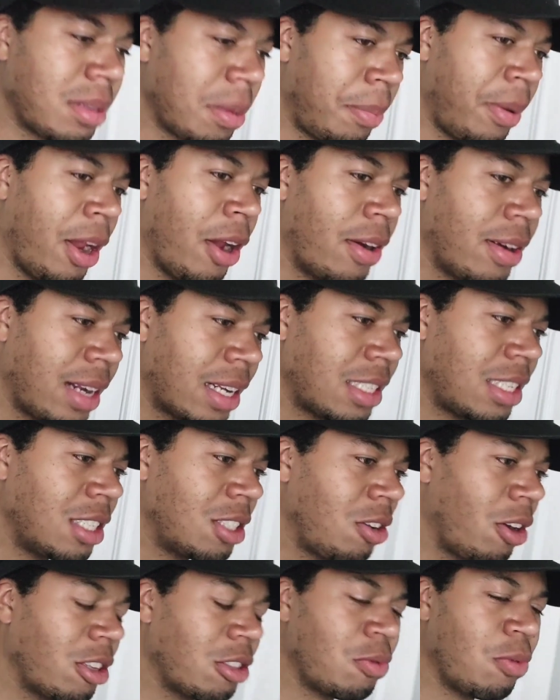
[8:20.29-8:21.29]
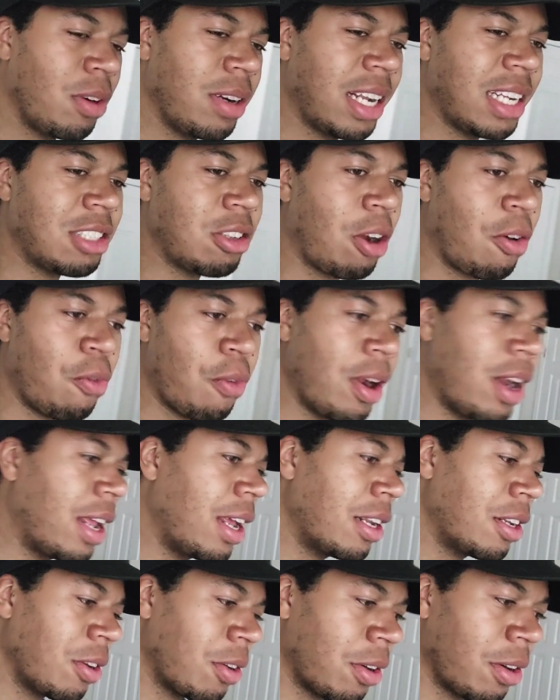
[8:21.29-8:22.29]
apparent that they start running
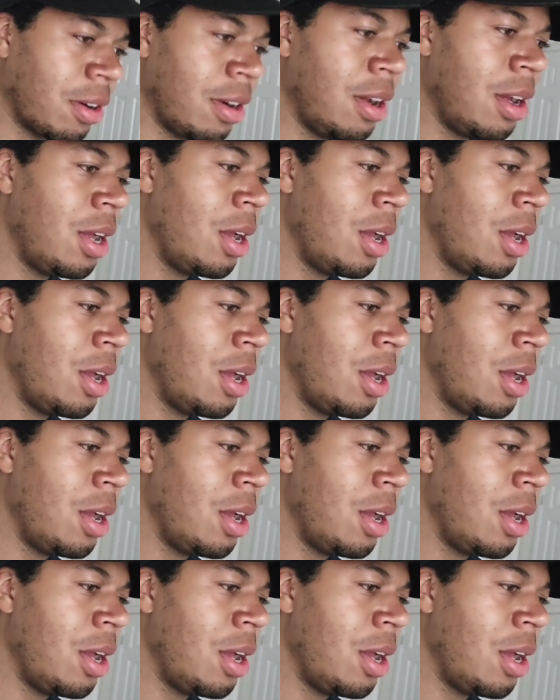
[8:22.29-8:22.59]
into her,